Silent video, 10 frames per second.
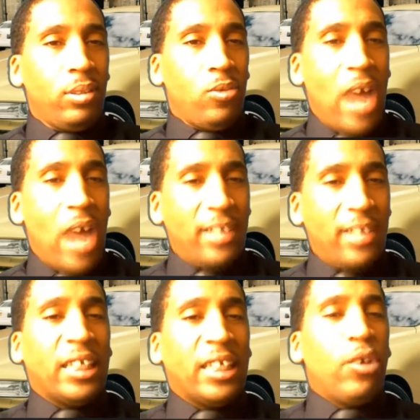Right?
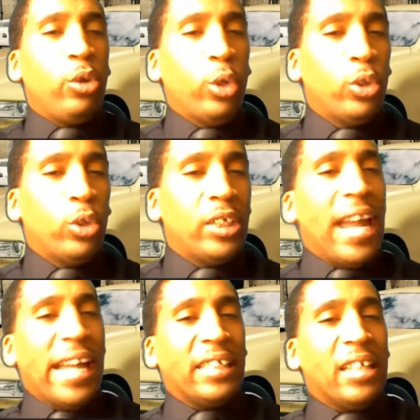That's if you're using the
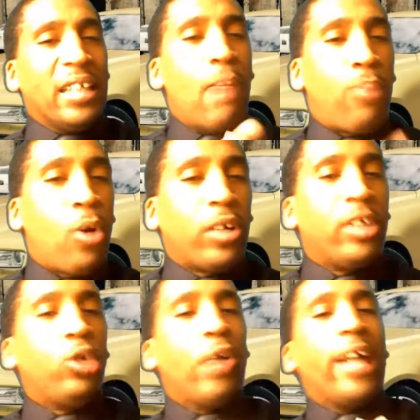agent or a broker
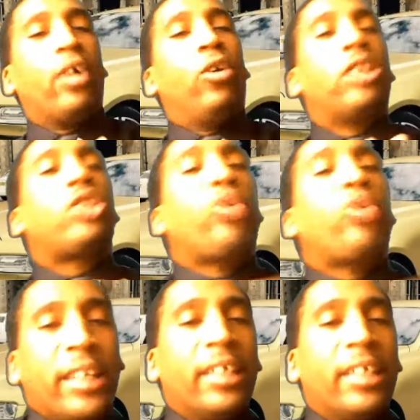and you ain't going
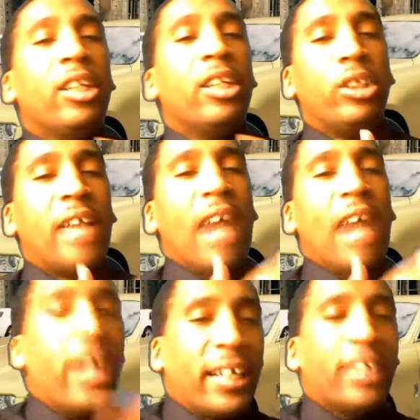strictly
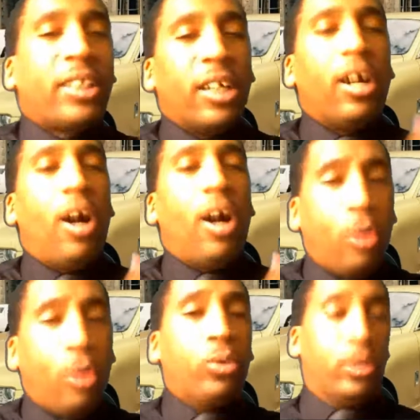directly to the
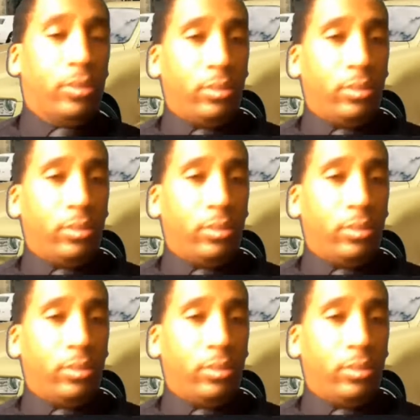owner.